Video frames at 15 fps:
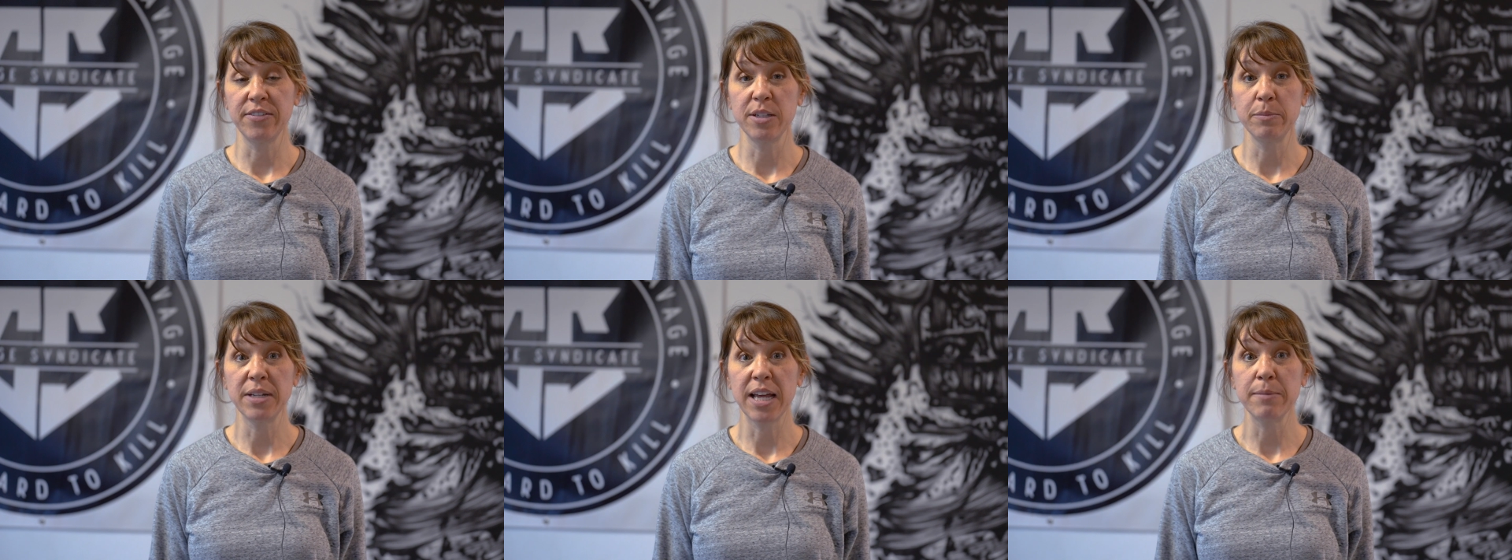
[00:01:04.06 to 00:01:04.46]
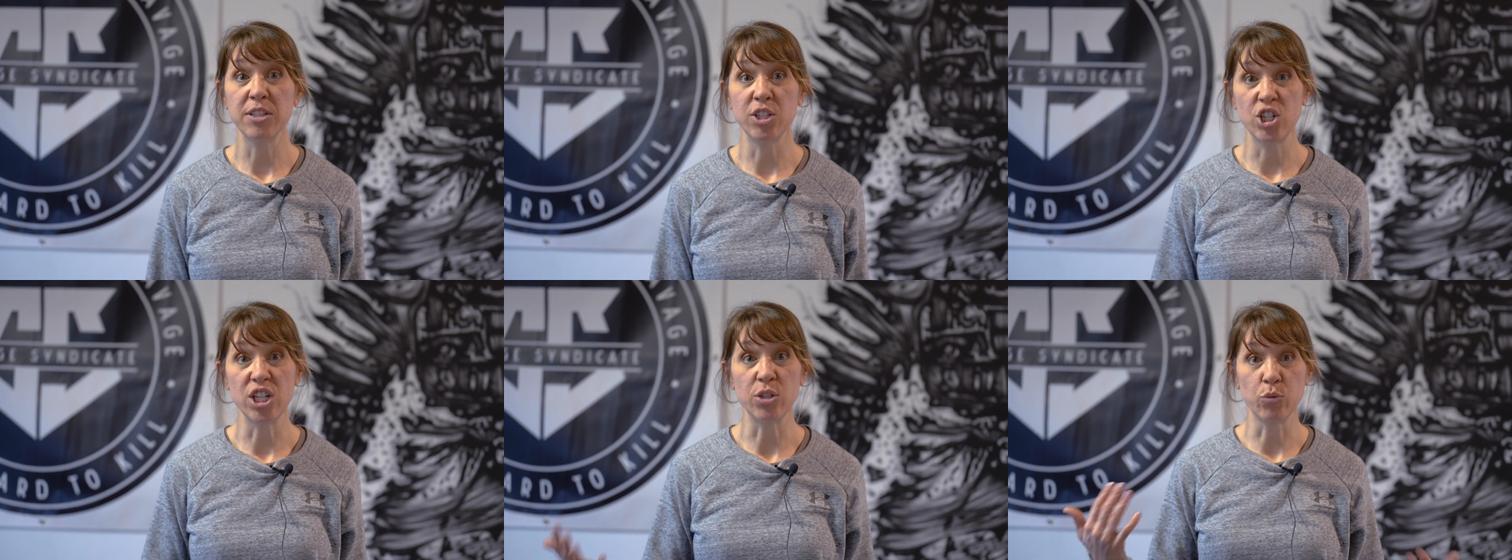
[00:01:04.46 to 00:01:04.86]
sometimes,
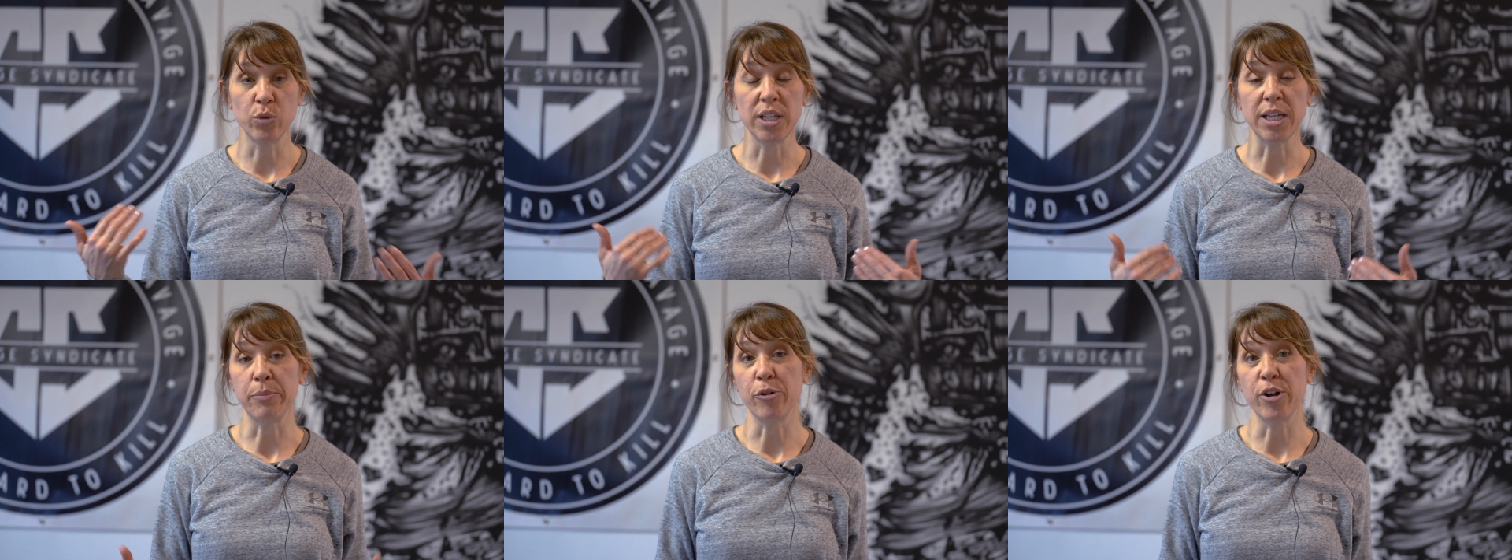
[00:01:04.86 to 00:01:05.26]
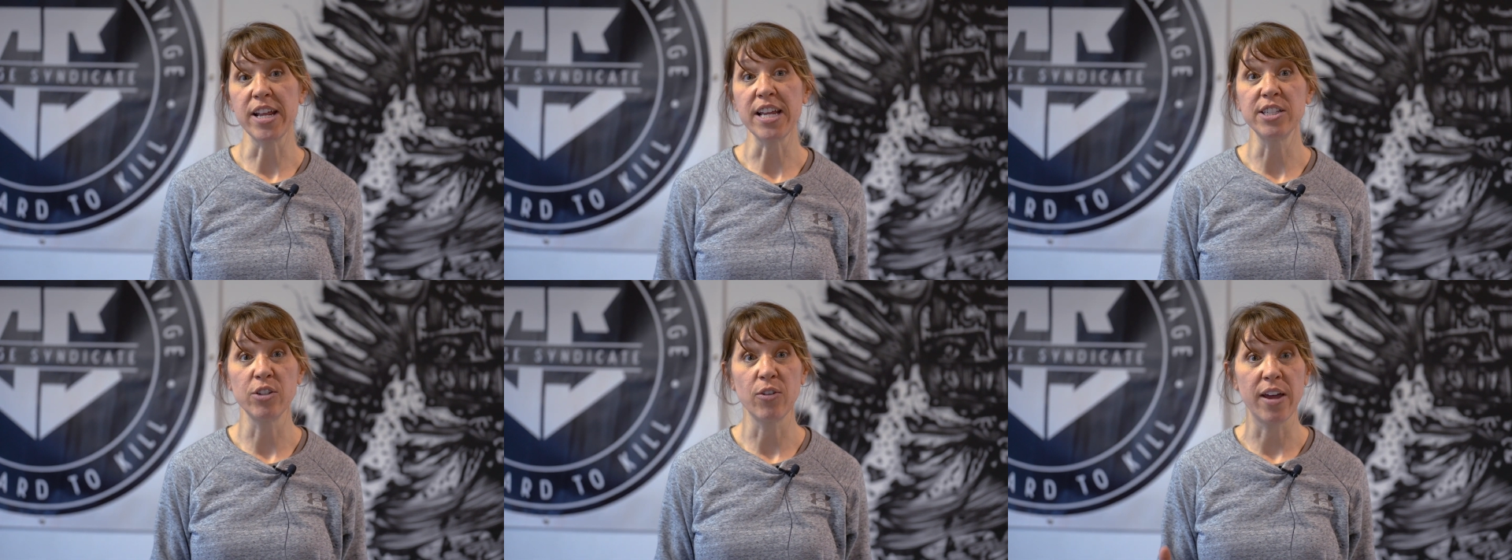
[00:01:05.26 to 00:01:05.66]
and she's really
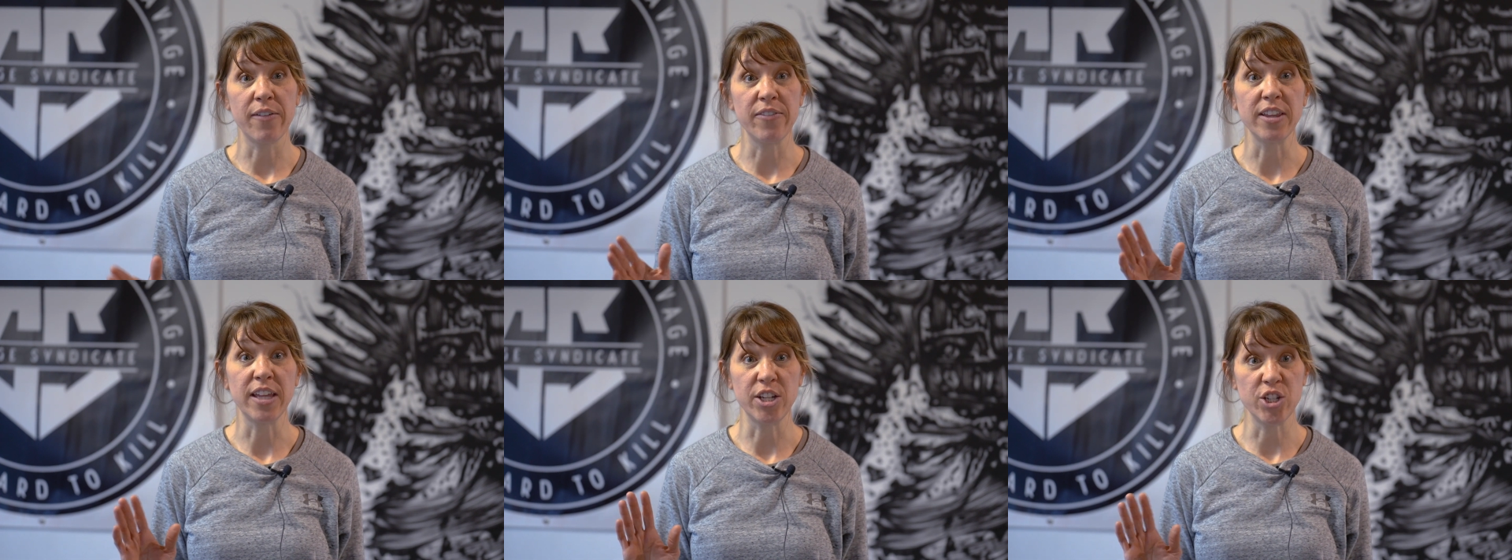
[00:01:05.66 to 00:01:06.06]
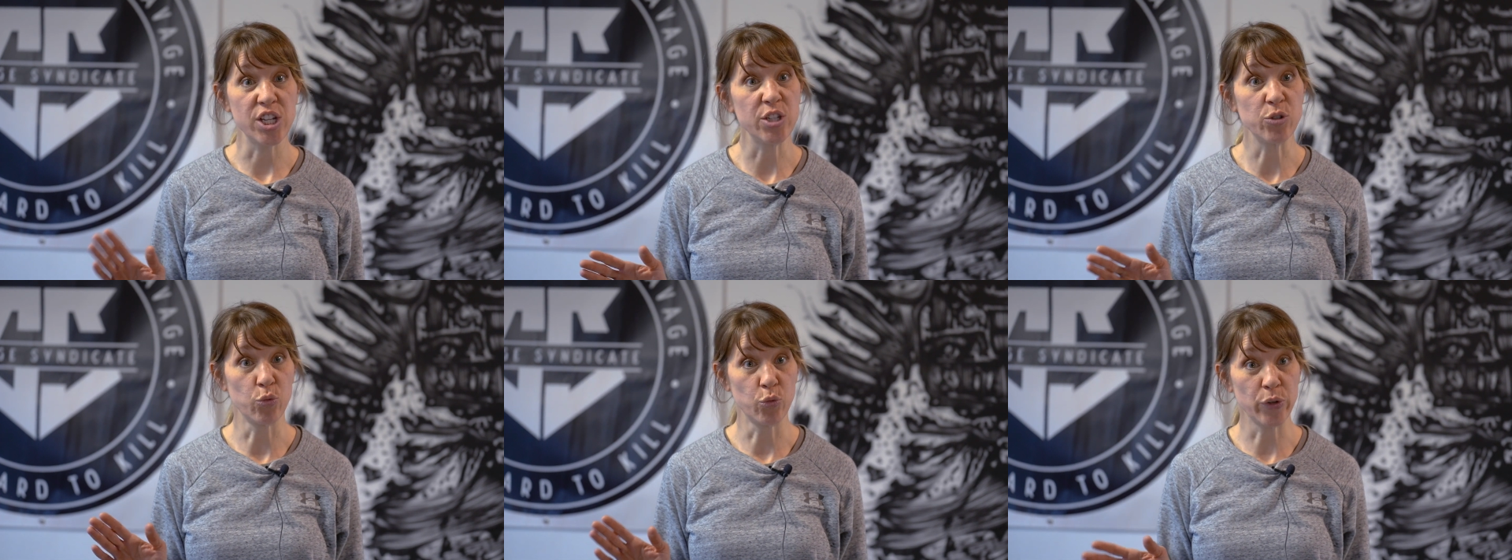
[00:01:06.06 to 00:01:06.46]
pretty, so I feel like
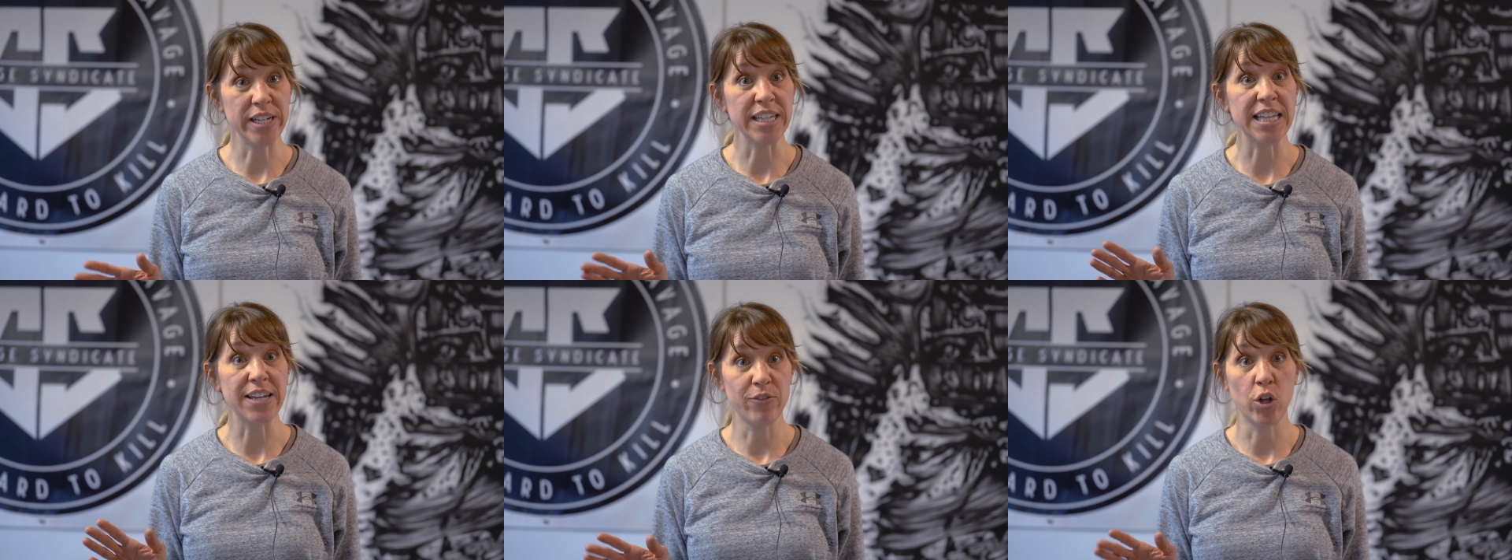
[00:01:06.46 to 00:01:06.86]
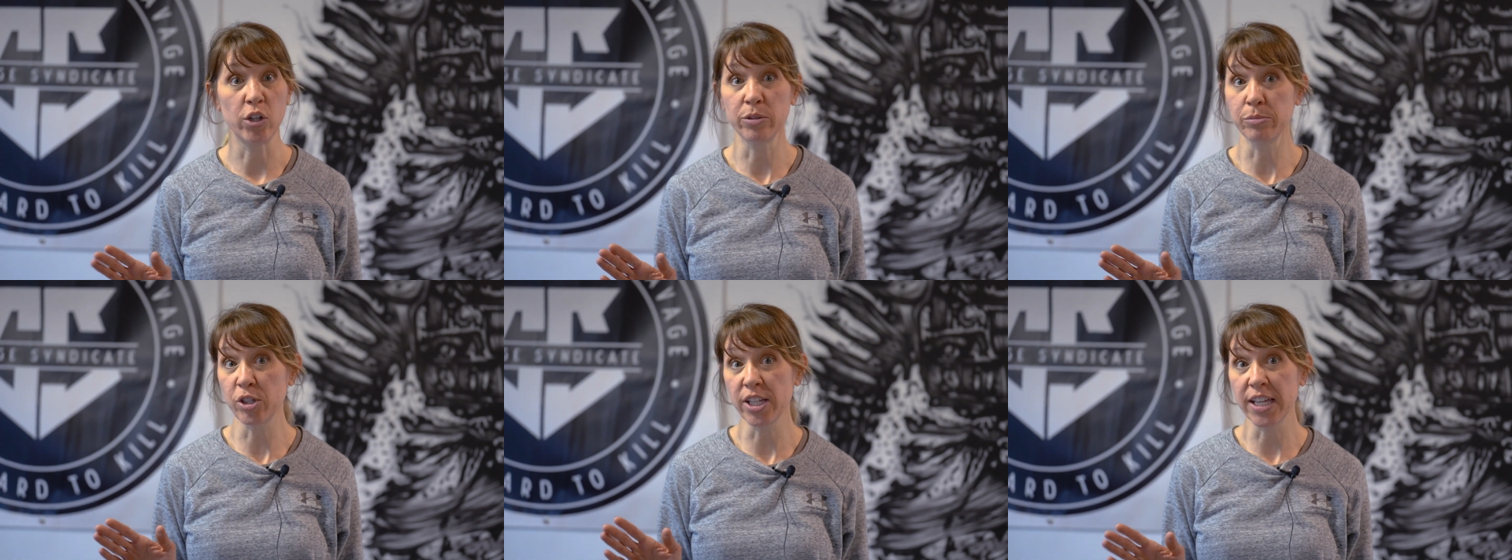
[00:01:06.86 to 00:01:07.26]
she's really
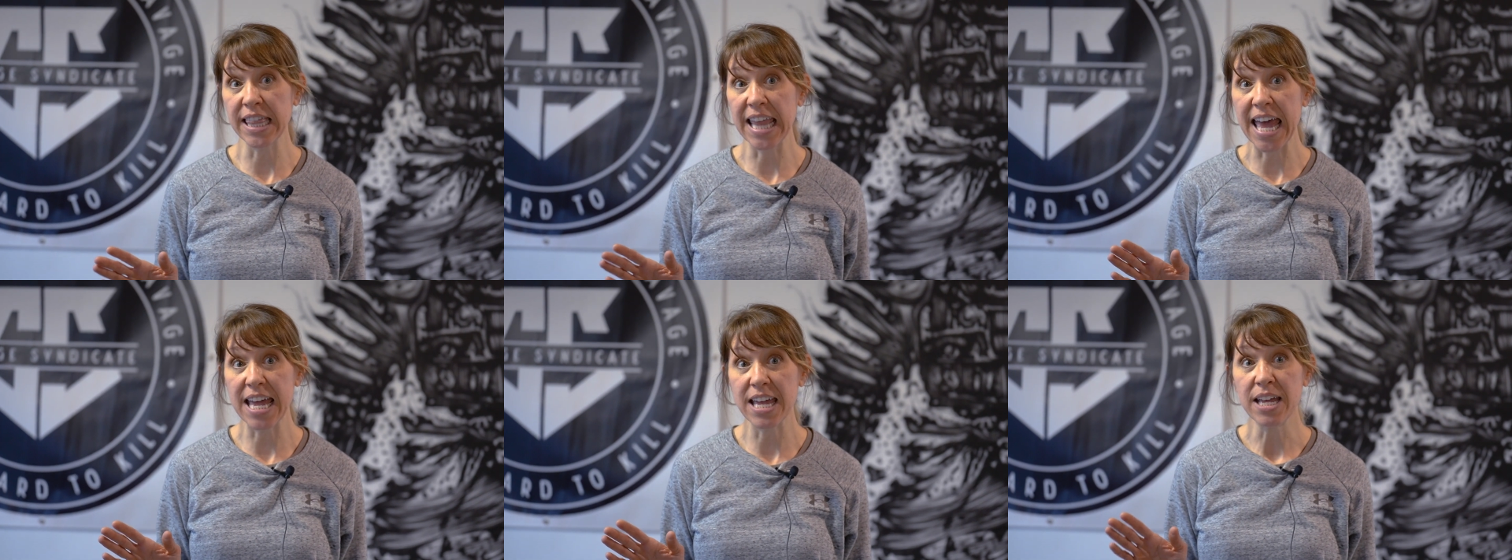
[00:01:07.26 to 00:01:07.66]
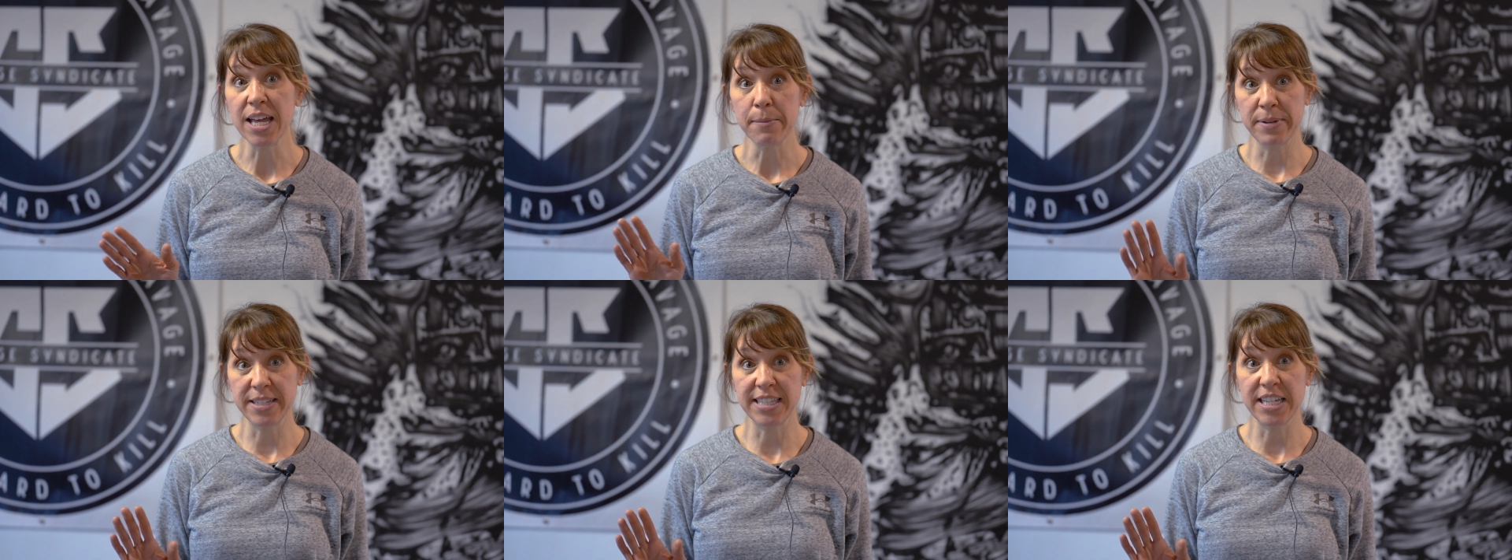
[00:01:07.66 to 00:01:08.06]
vulnerable in that
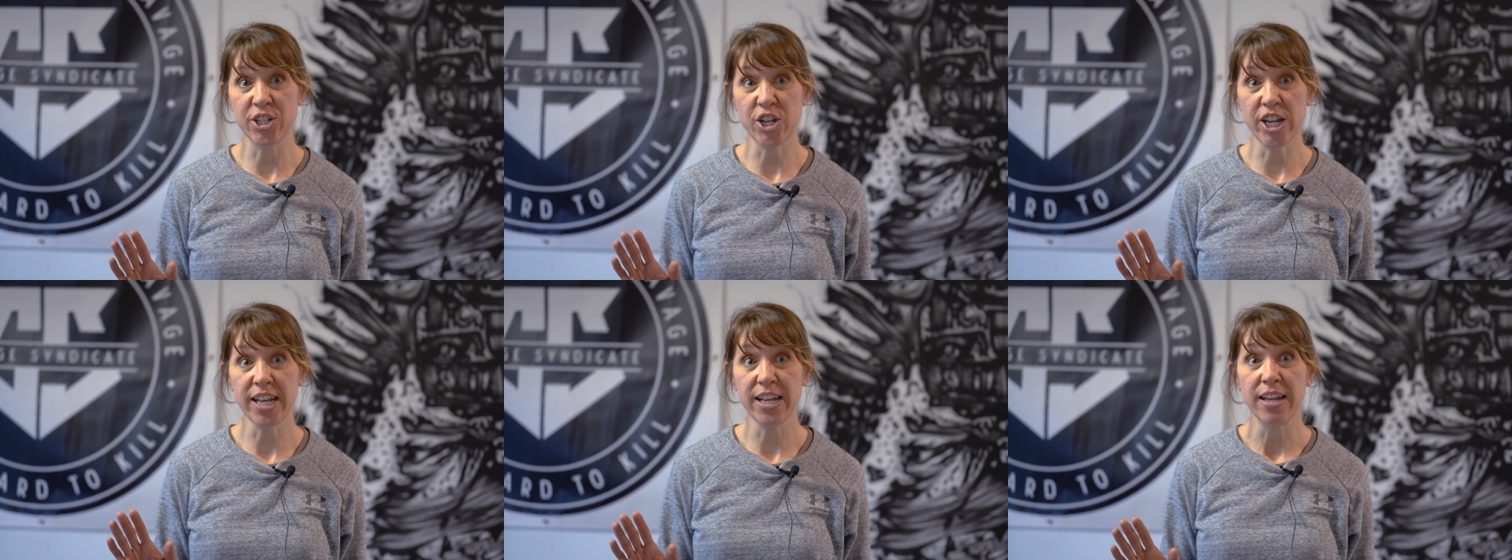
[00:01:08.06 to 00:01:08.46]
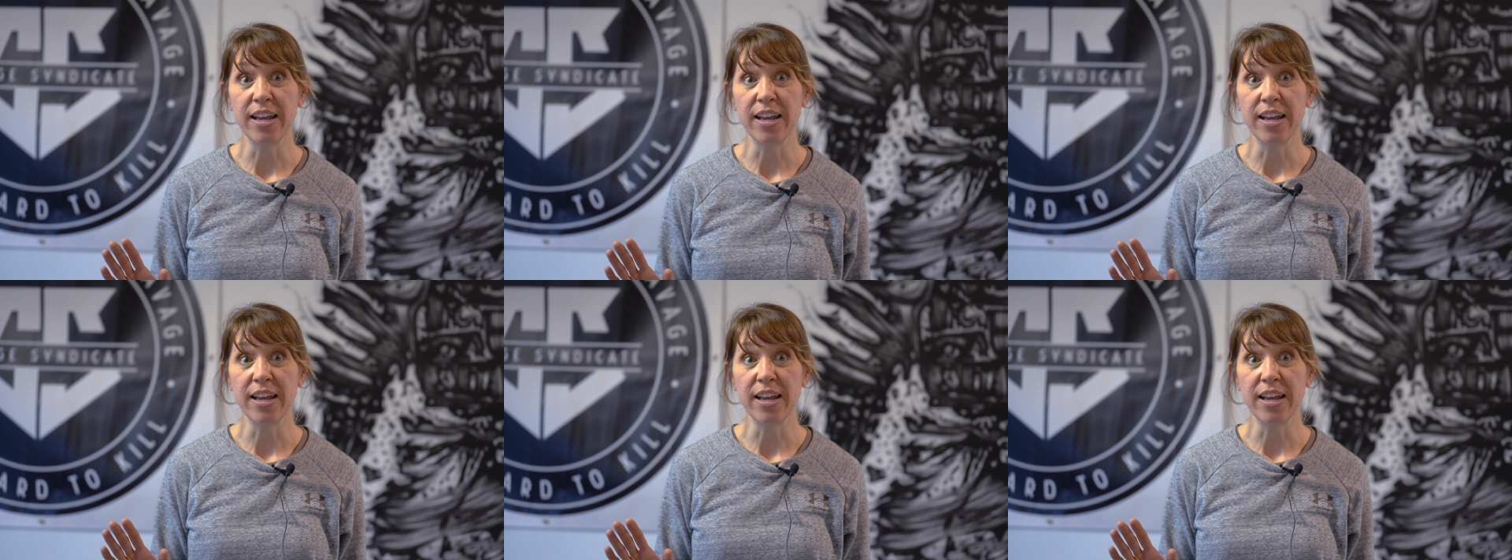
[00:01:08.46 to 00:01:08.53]
position.